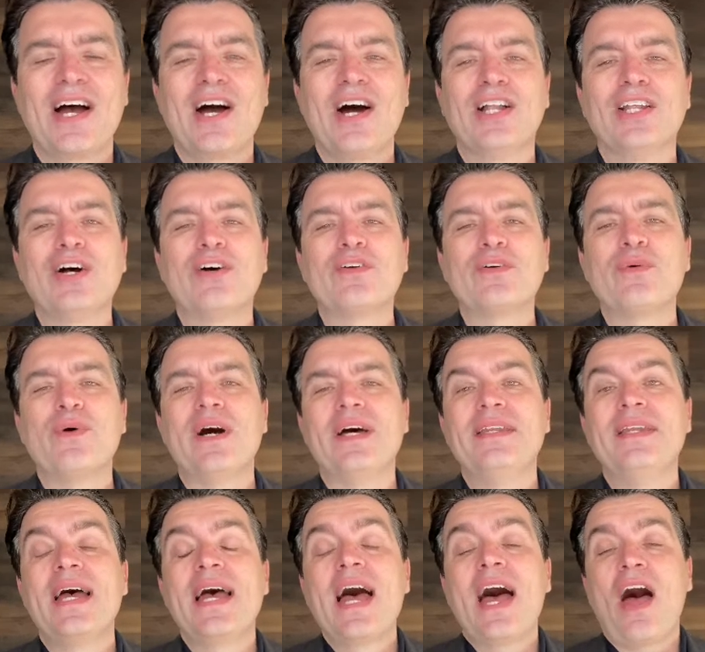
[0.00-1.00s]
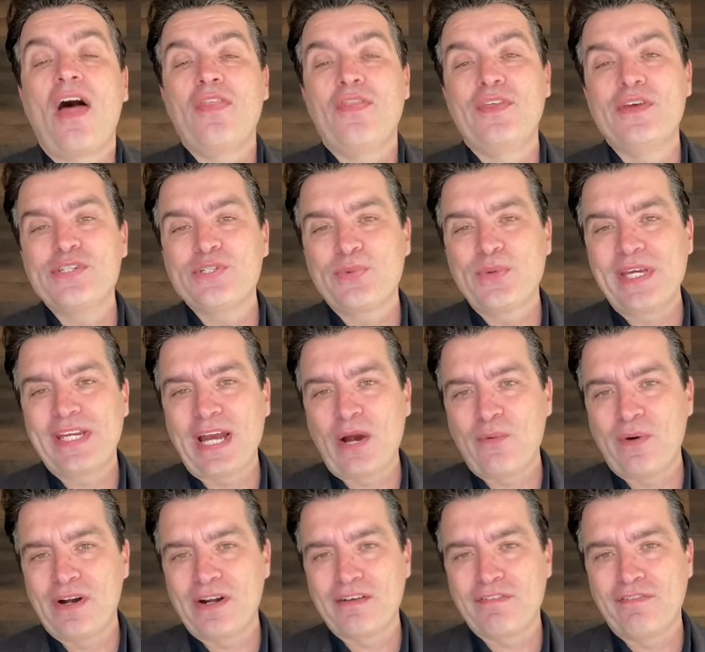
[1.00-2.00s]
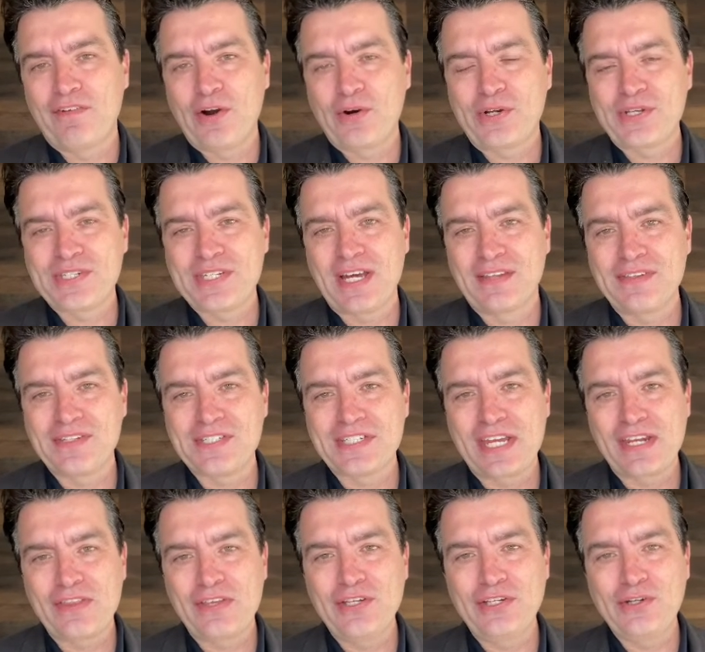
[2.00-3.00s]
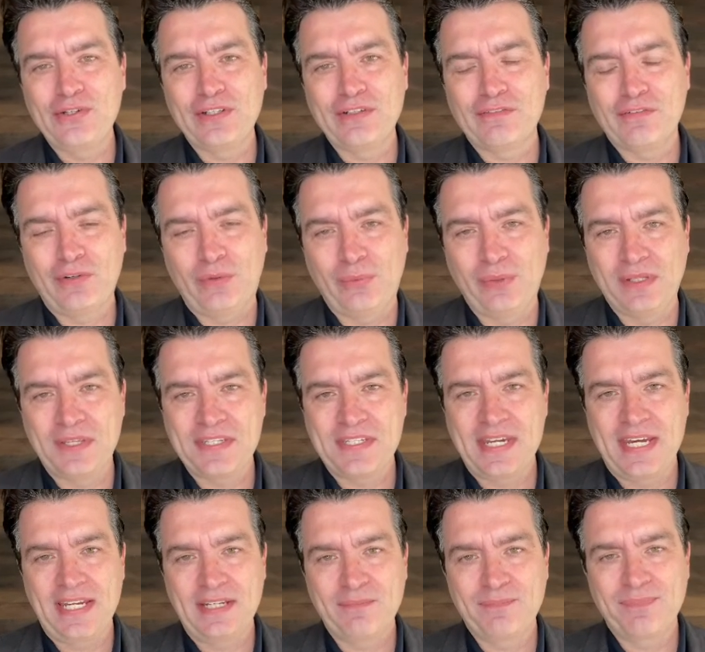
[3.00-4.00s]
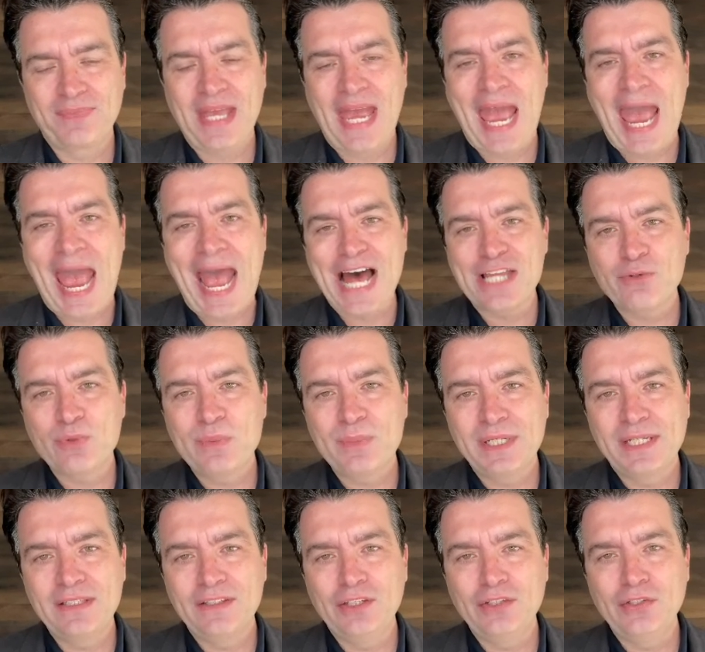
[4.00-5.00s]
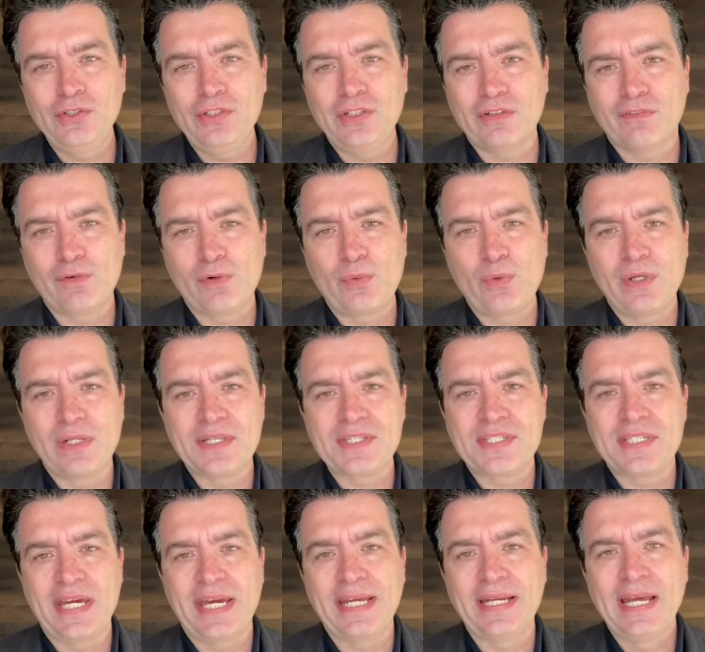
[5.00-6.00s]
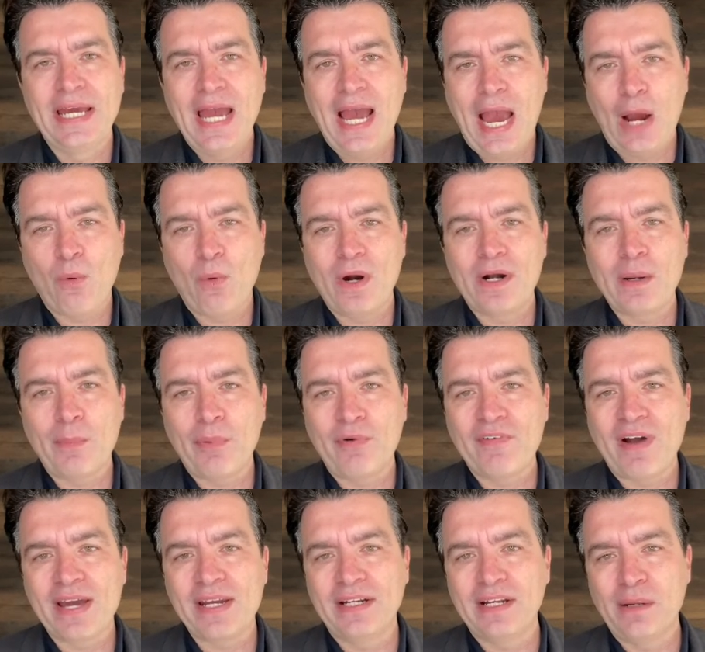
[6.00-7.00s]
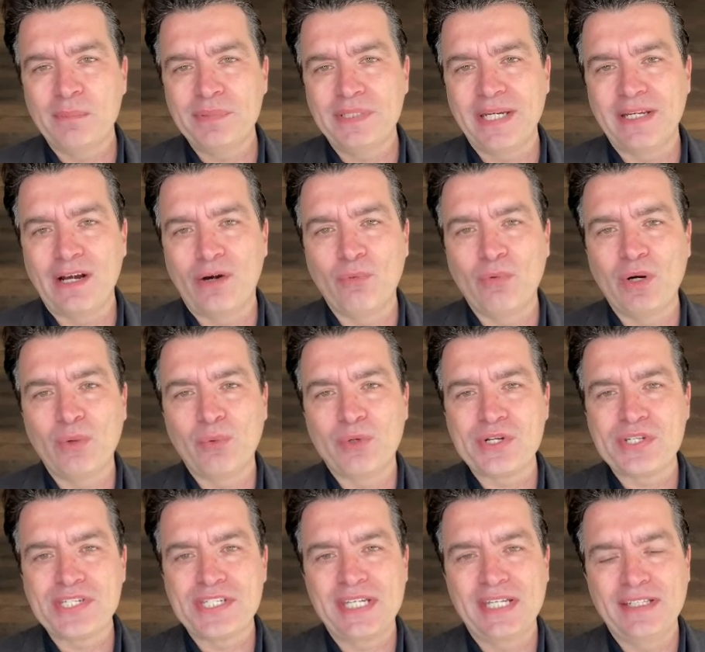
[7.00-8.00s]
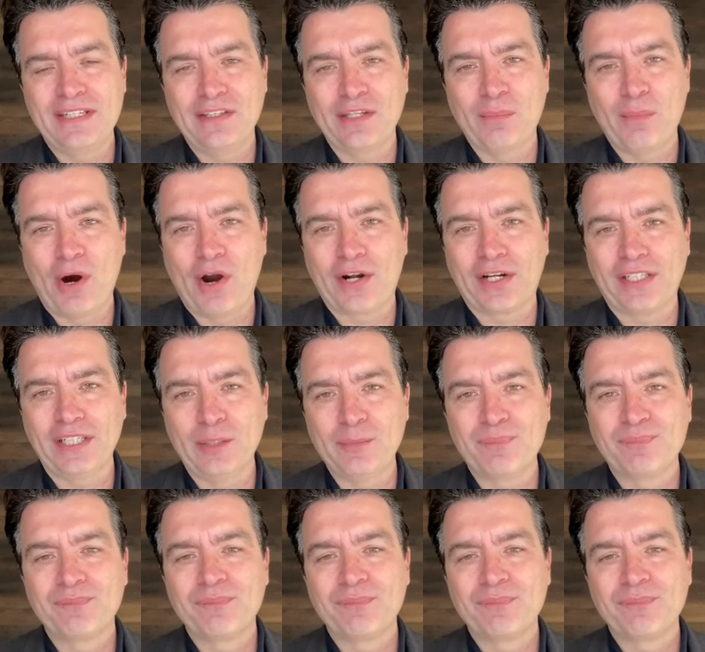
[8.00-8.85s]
Hello, everyone. This week, I wanted to focus on the State of the Union for real estate. As we begin the new year for real estate, I wanted to provide an update on what we're seeing in the market.